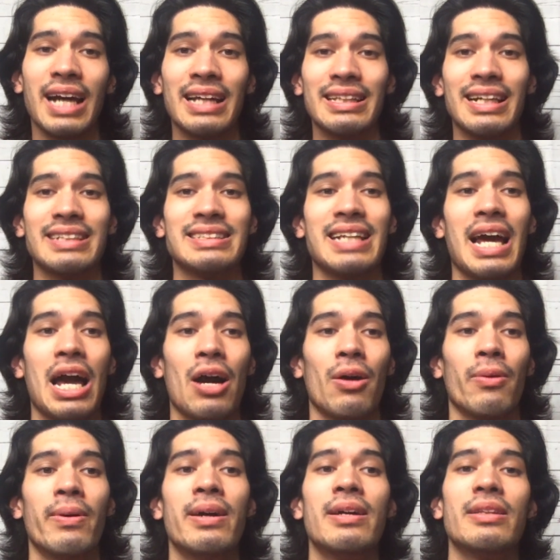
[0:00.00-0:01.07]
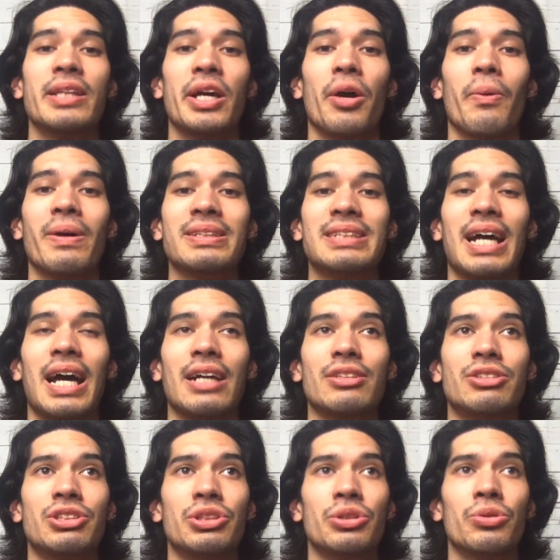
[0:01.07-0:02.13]
I liked how they always
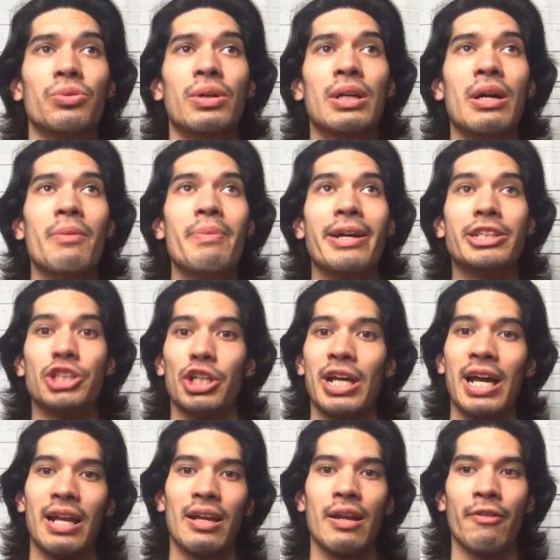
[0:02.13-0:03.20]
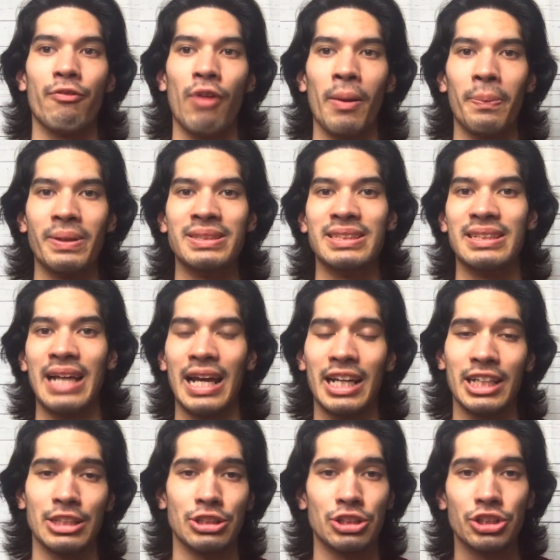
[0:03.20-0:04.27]
had to make sure they had enough weapons and how
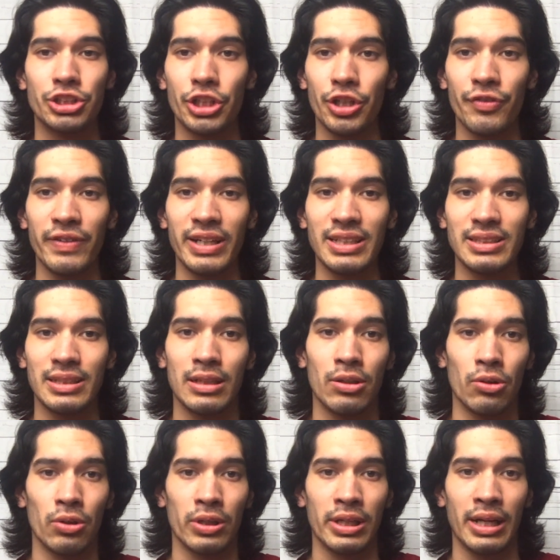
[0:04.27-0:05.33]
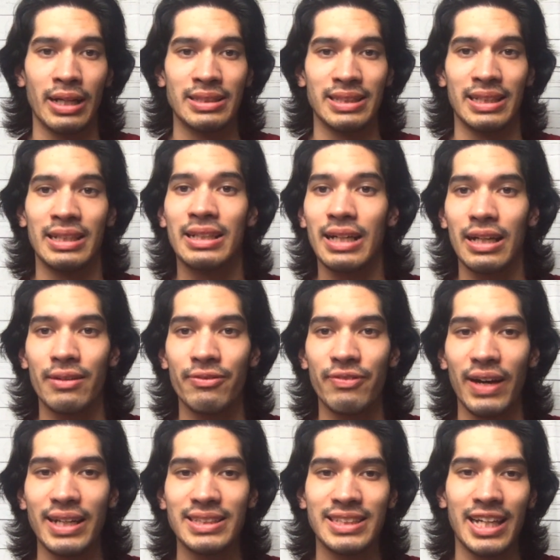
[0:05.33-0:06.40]
to conserve it in order in case like
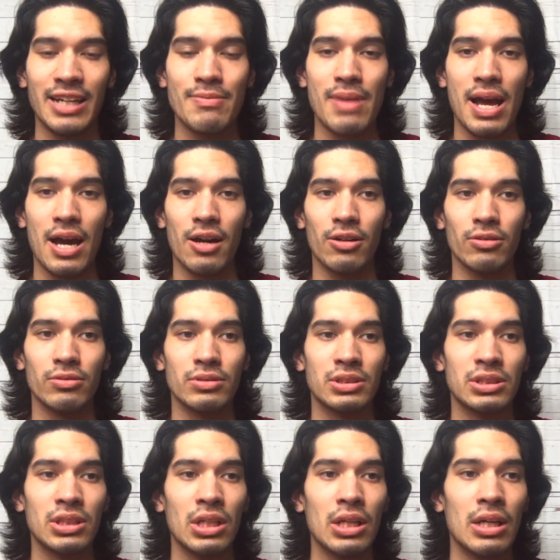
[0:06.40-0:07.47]
gunfights came out,